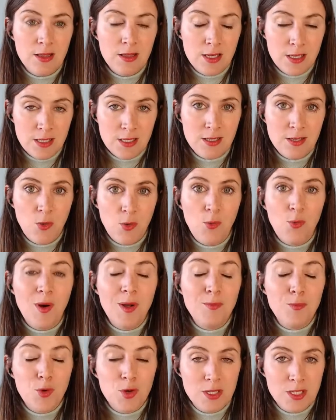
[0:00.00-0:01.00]
this
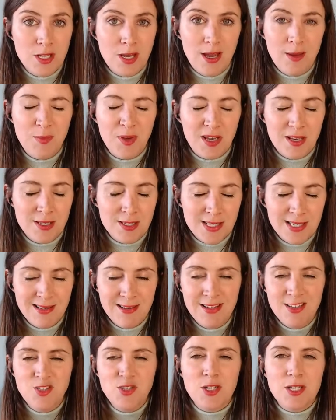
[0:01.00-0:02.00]
one more time because
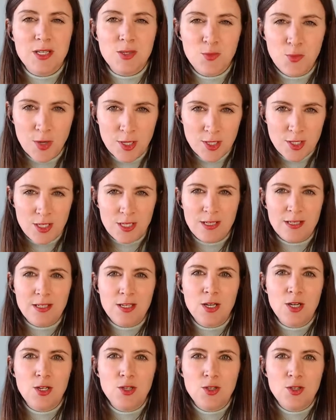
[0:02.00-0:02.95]
just wanted